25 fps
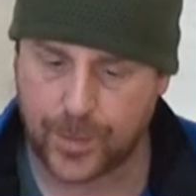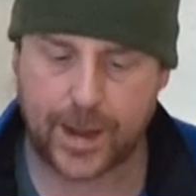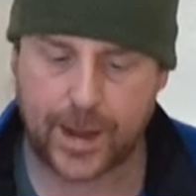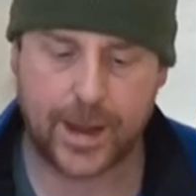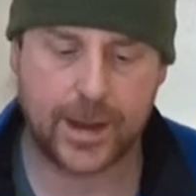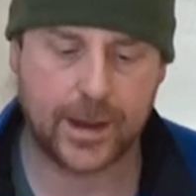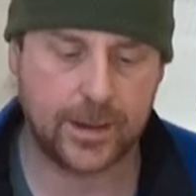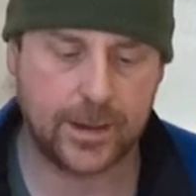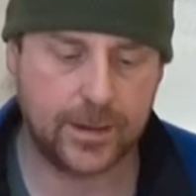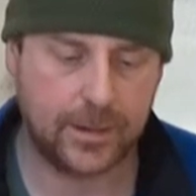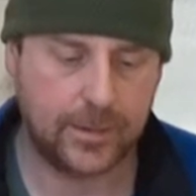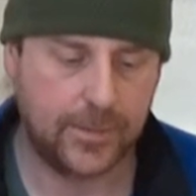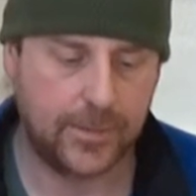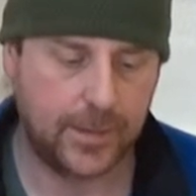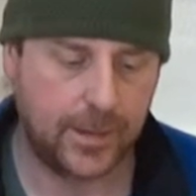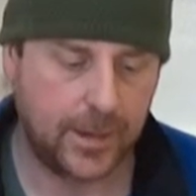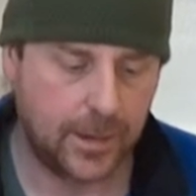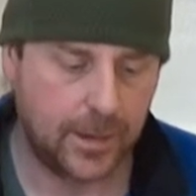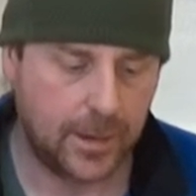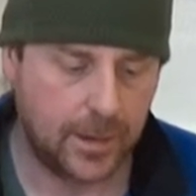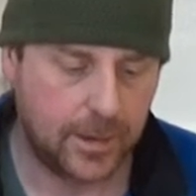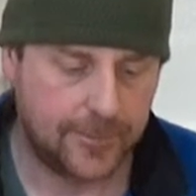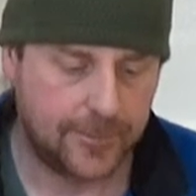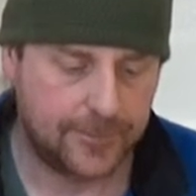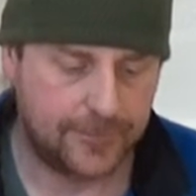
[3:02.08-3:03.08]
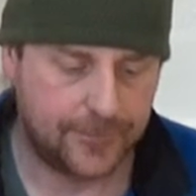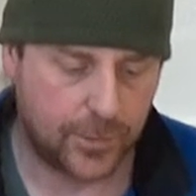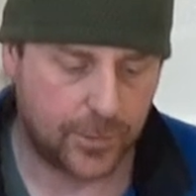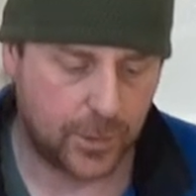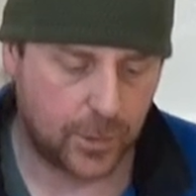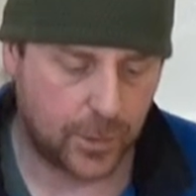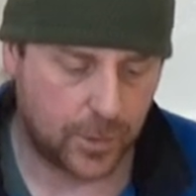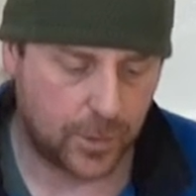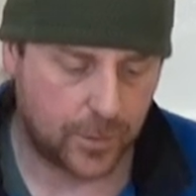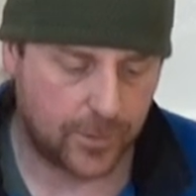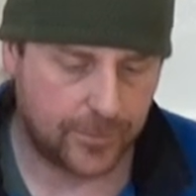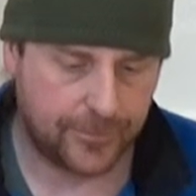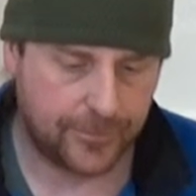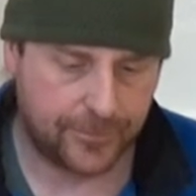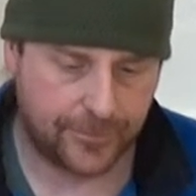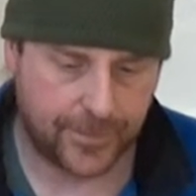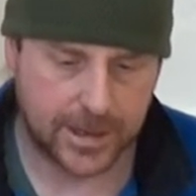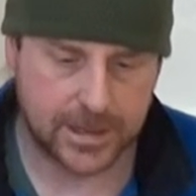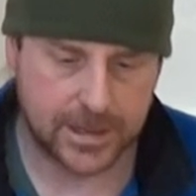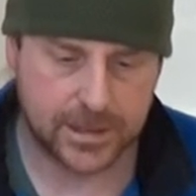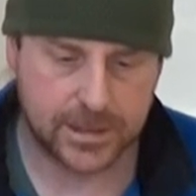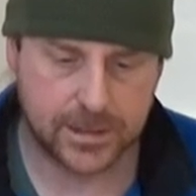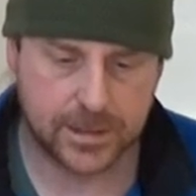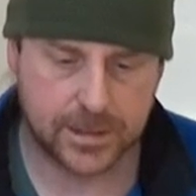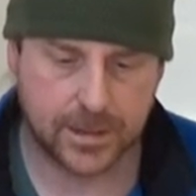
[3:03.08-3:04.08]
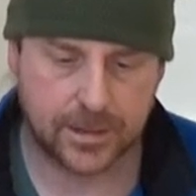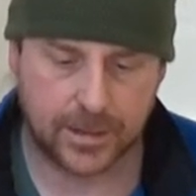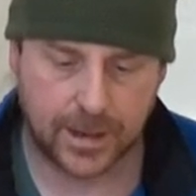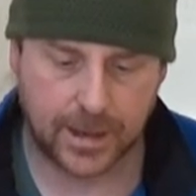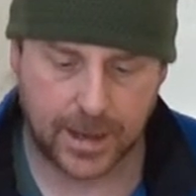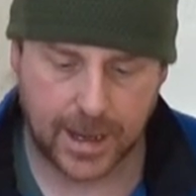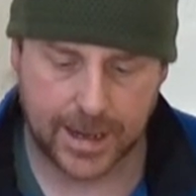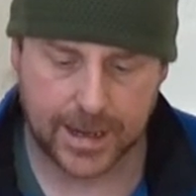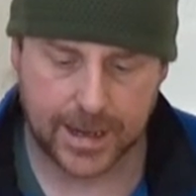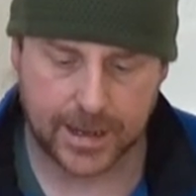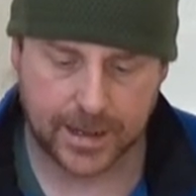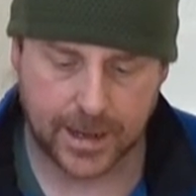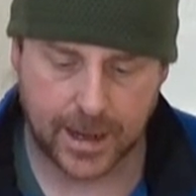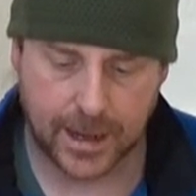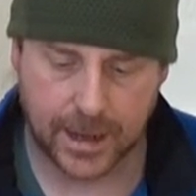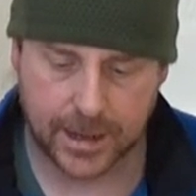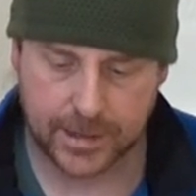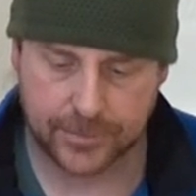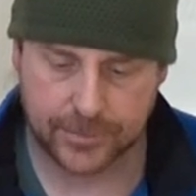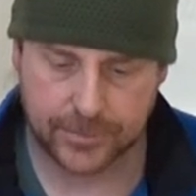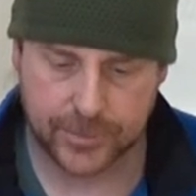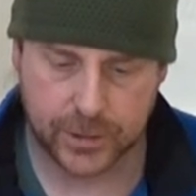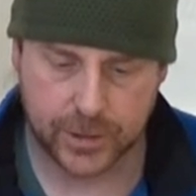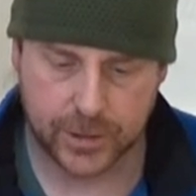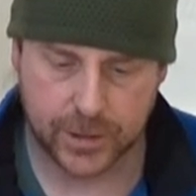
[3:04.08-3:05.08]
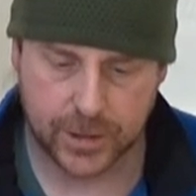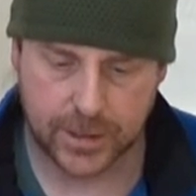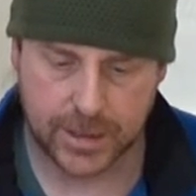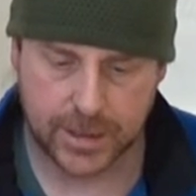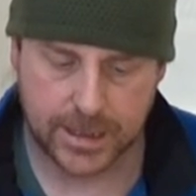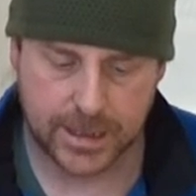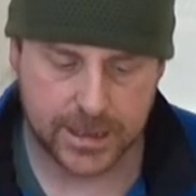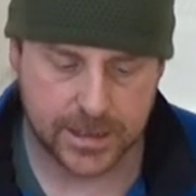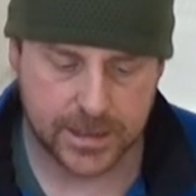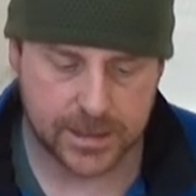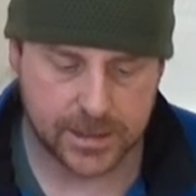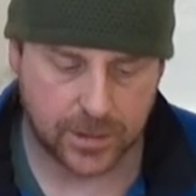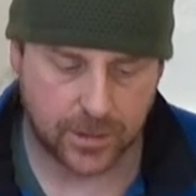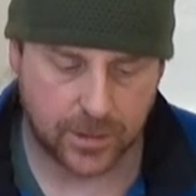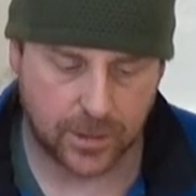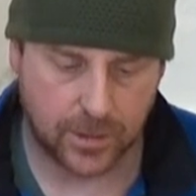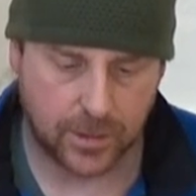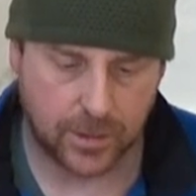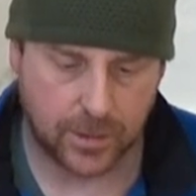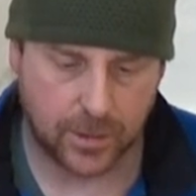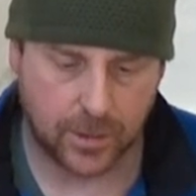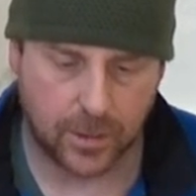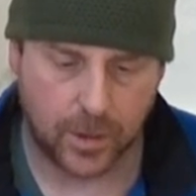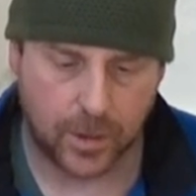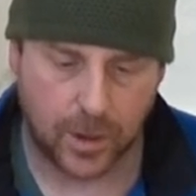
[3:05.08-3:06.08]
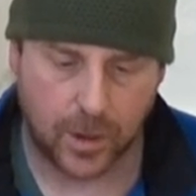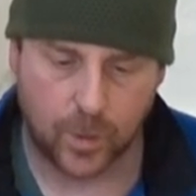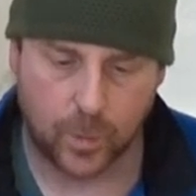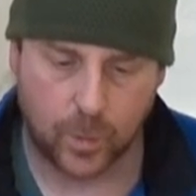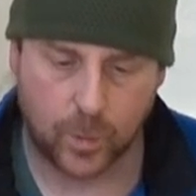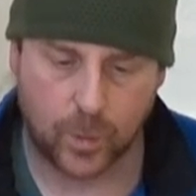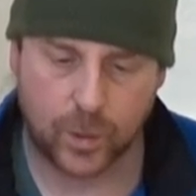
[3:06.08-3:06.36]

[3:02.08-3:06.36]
bag for fast and light kind of journeys or